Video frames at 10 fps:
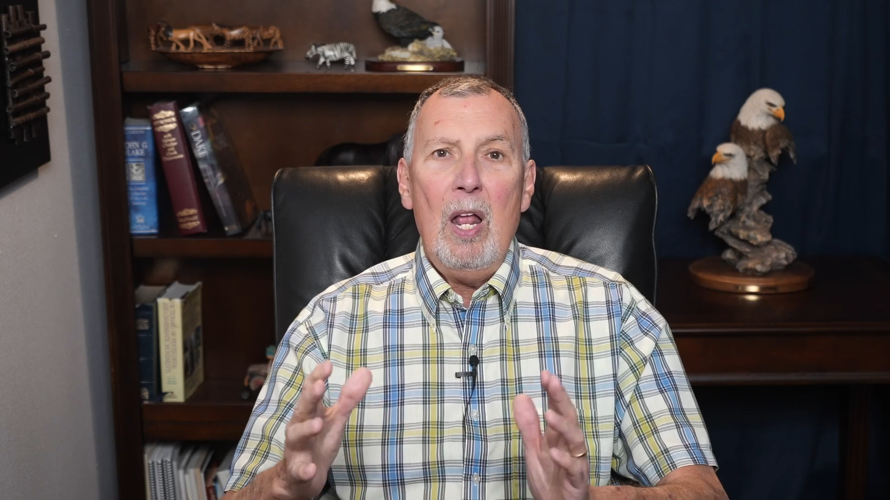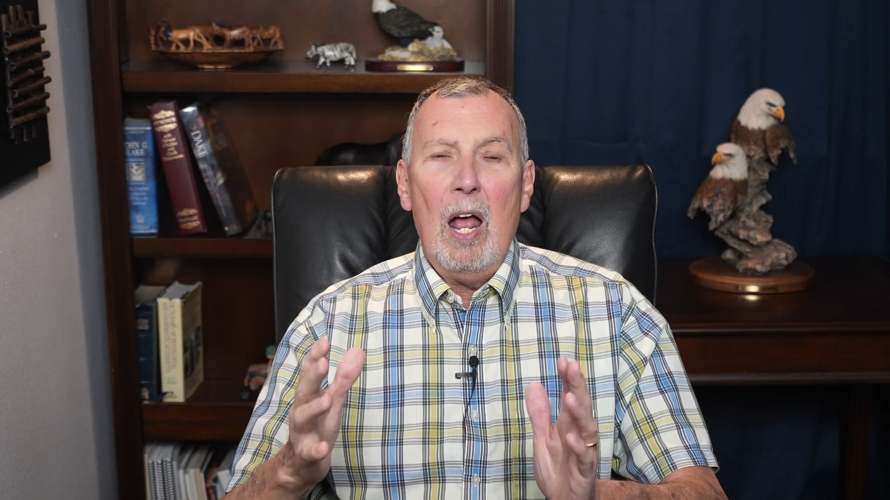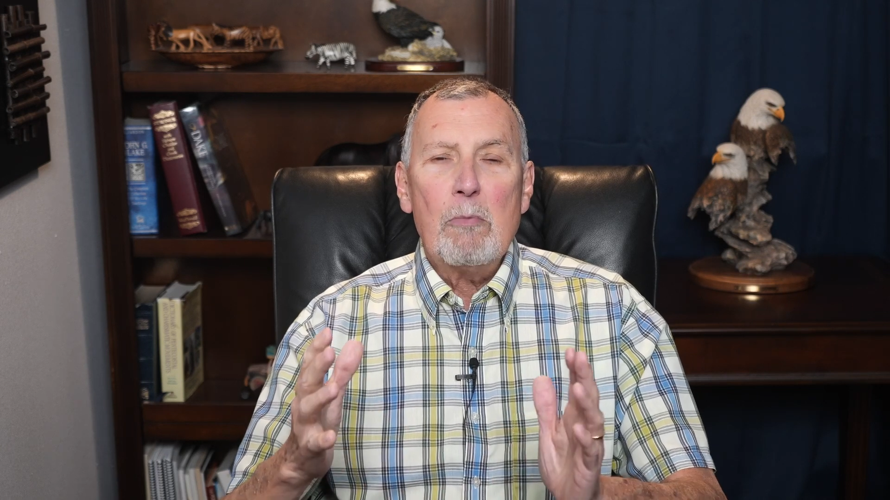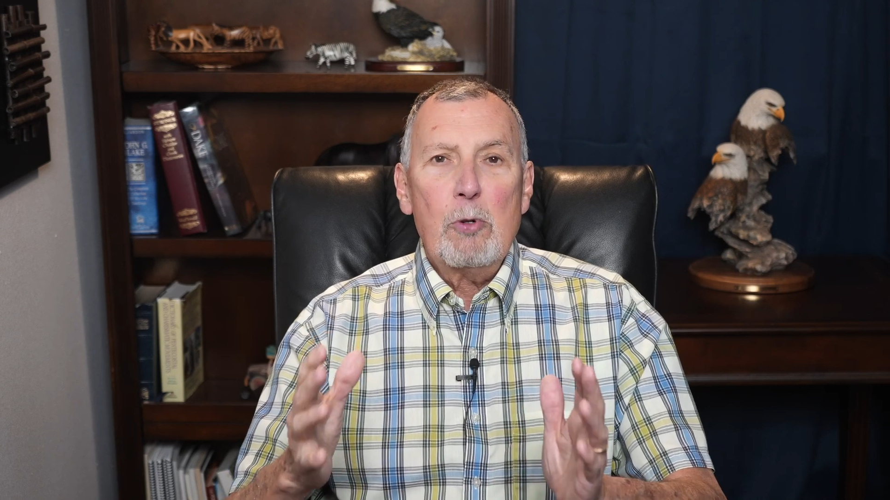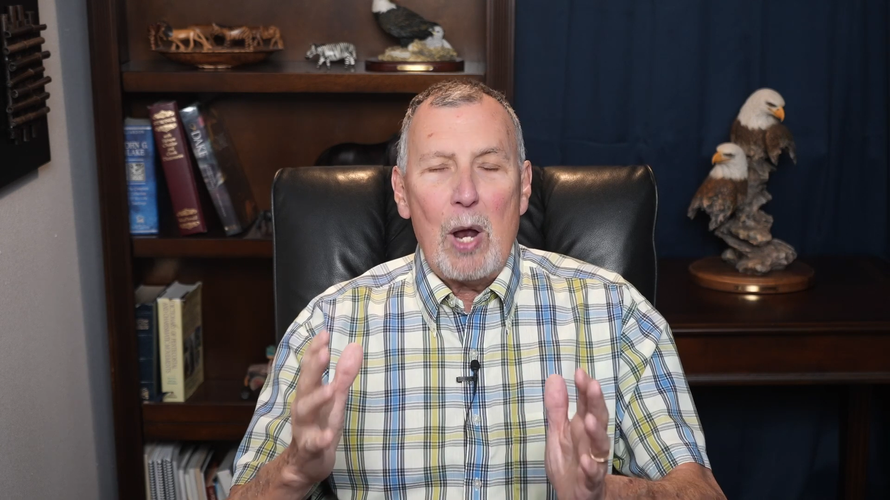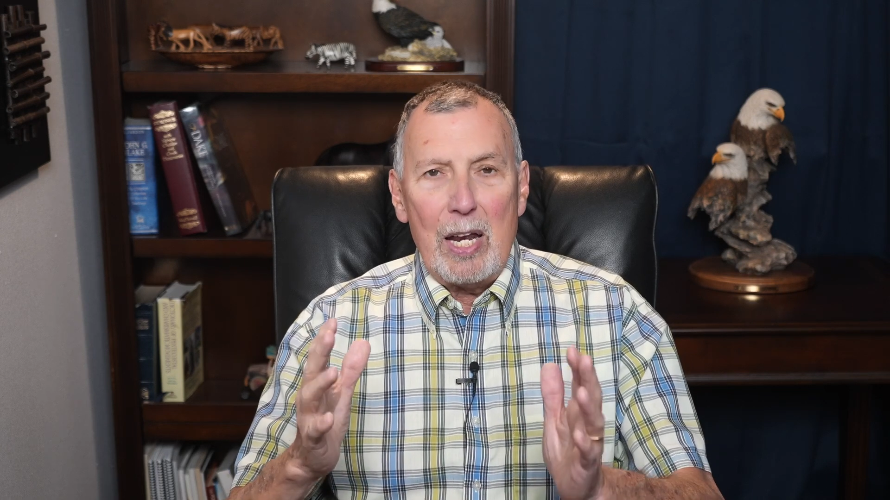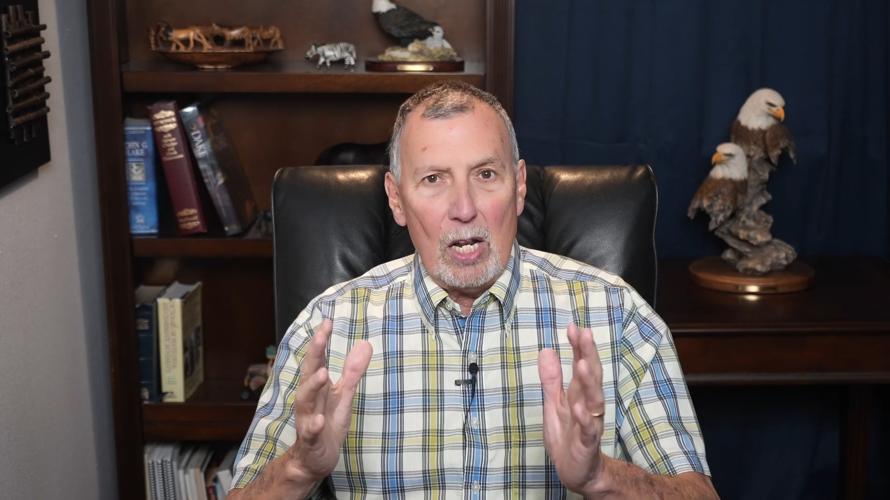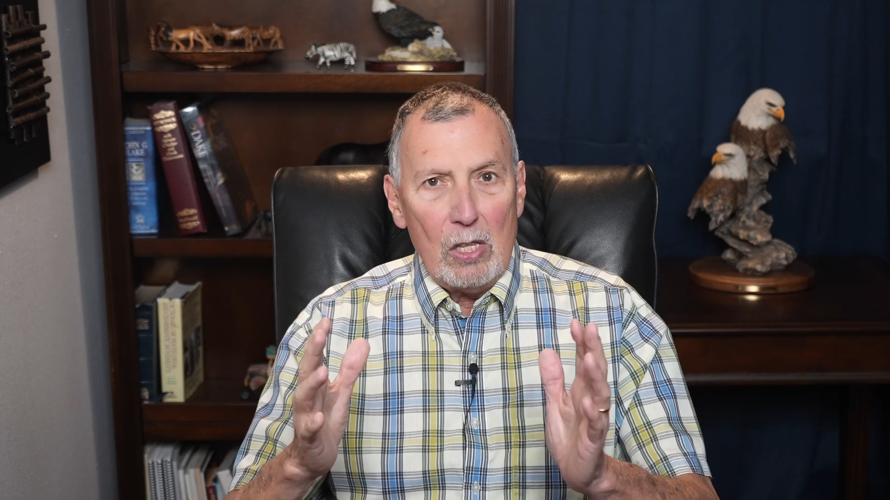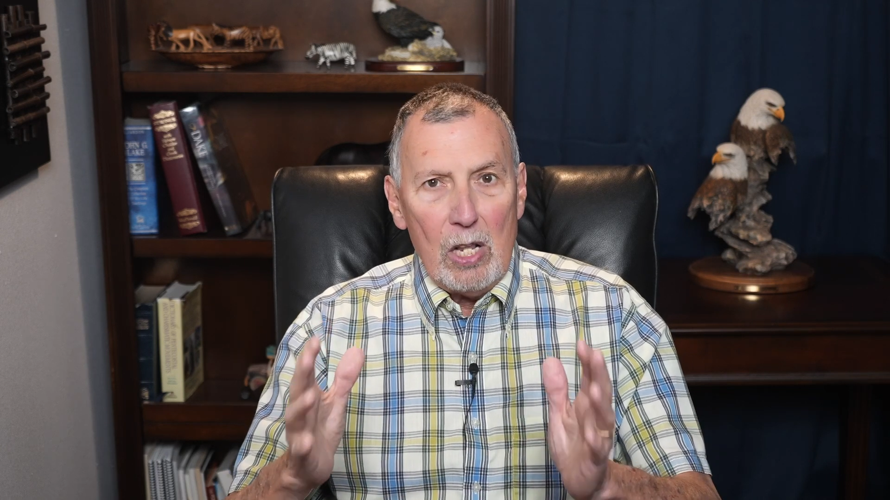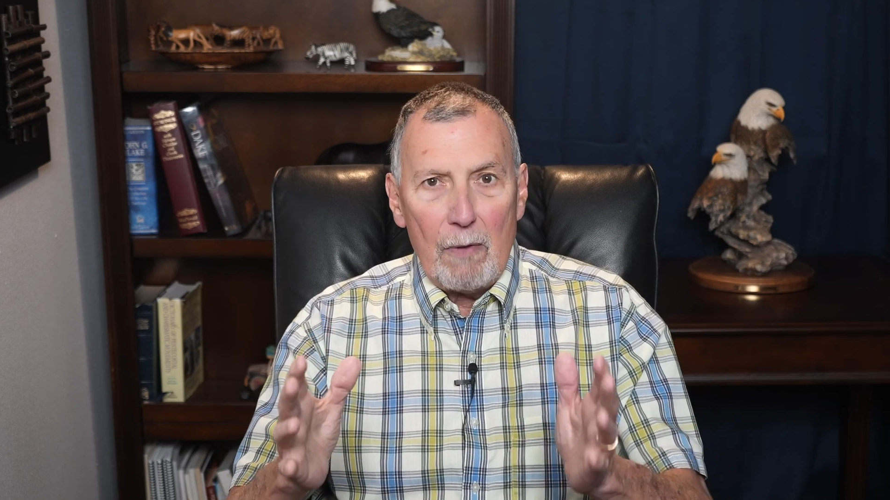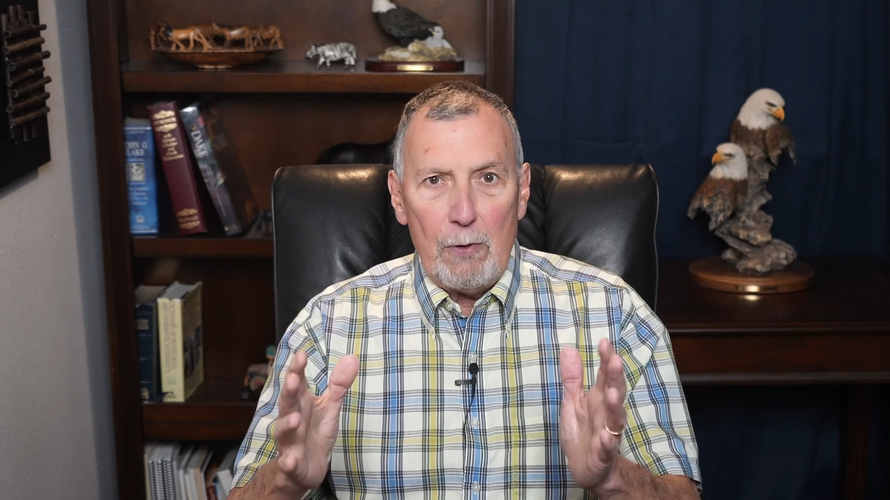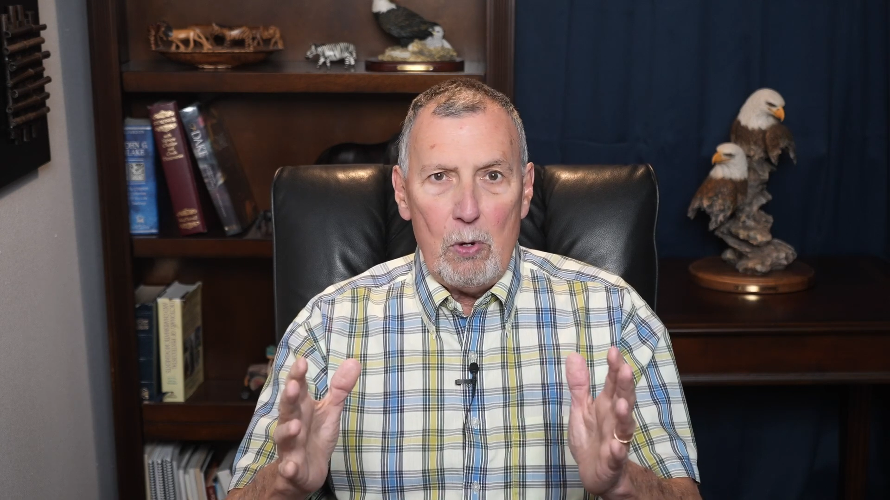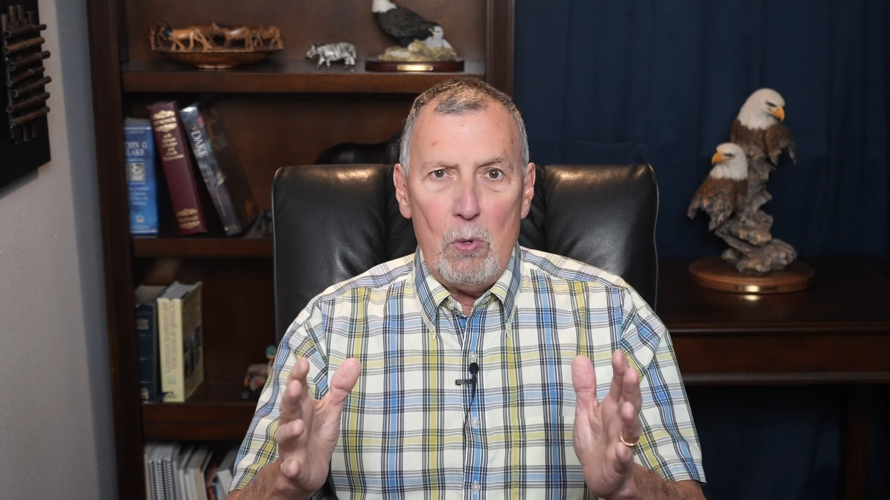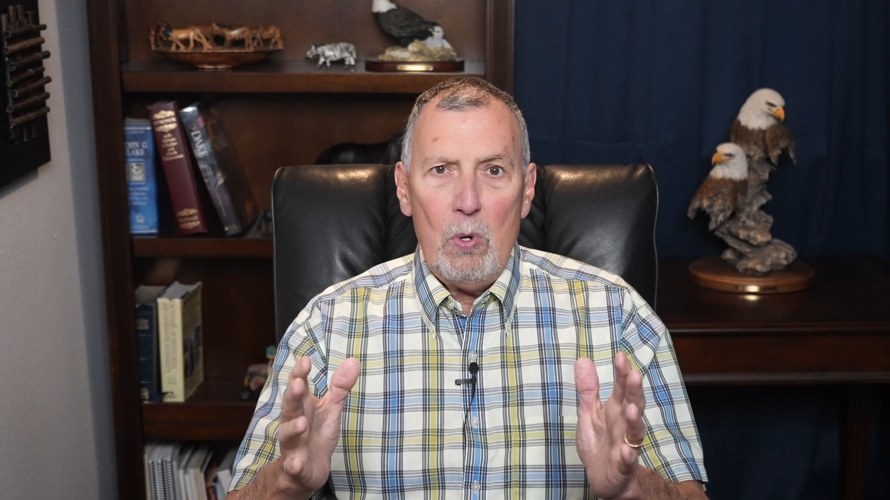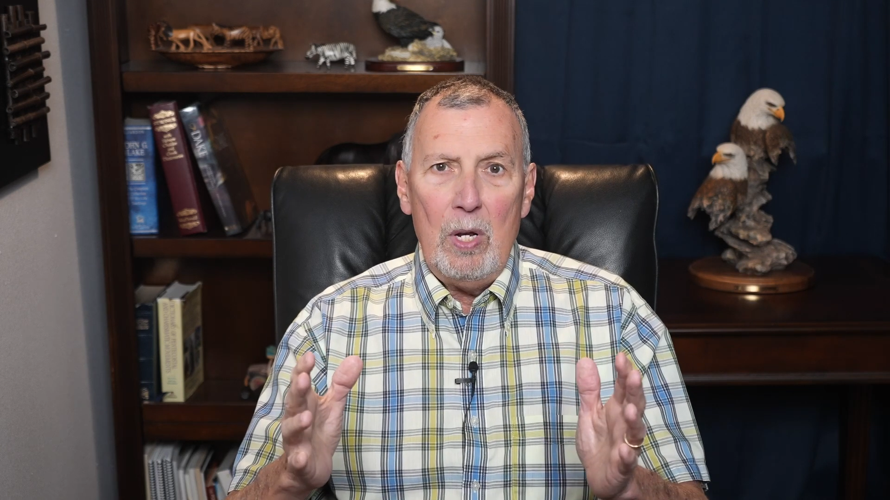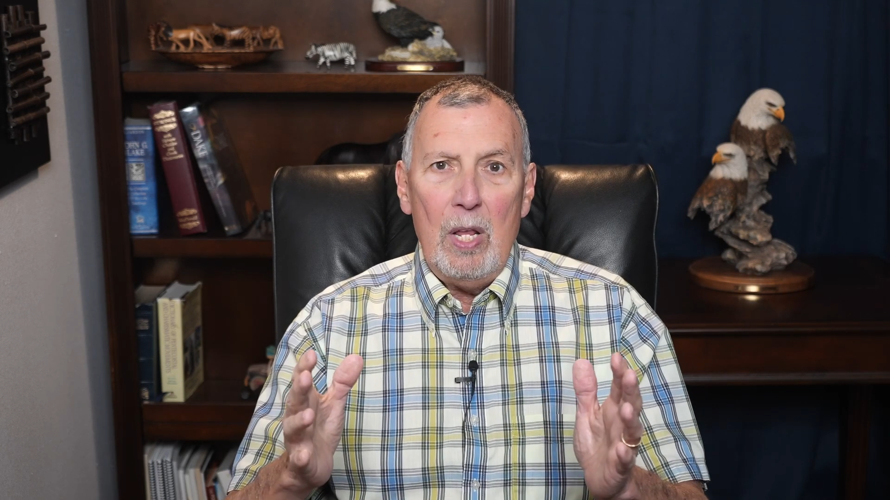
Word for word: I'm trying to love you